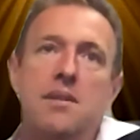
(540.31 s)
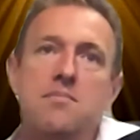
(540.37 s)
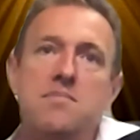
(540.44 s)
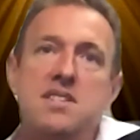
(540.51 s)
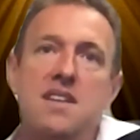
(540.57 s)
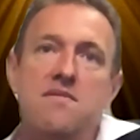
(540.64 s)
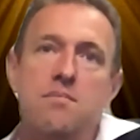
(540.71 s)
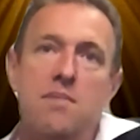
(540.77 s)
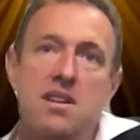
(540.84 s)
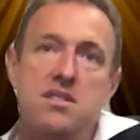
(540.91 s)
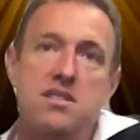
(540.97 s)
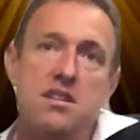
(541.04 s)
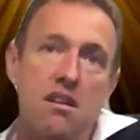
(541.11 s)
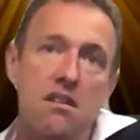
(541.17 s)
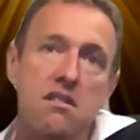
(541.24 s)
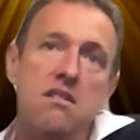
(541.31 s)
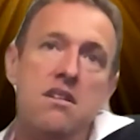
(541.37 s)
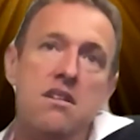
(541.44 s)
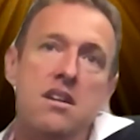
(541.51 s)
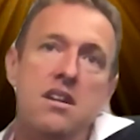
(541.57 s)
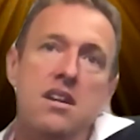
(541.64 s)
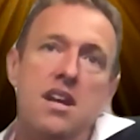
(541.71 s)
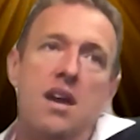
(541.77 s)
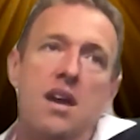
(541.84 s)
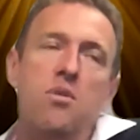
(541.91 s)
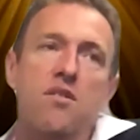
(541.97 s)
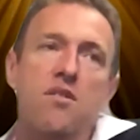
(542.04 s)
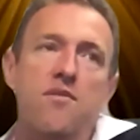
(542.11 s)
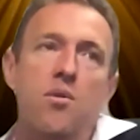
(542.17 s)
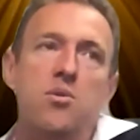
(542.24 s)
7 months ago. And
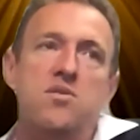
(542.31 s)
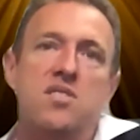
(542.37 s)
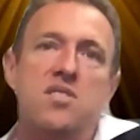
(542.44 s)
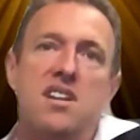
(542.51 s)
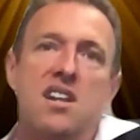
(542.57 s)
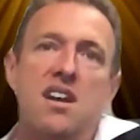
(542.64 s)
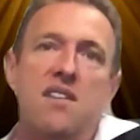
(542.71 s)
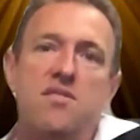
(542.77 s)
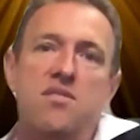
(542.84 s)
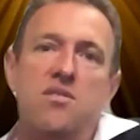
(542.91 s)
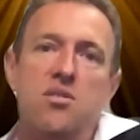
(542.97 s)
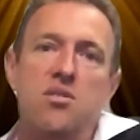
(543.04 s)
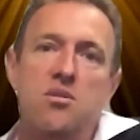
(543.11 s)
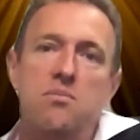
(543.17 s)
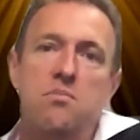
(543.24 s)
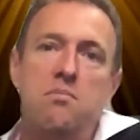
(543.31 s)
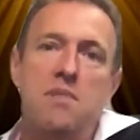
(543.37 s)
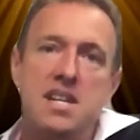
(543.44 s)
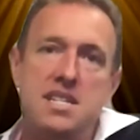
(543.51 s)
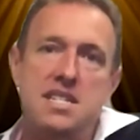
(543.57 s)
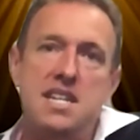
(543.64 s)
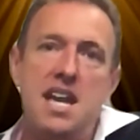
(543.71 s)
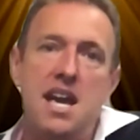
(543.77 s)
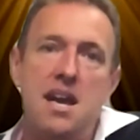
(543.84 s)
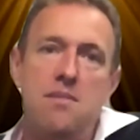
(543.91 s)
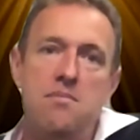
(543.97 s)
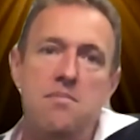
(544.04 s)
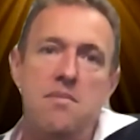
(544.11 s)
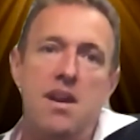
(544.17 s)
we were fortunate enough to meet Sam,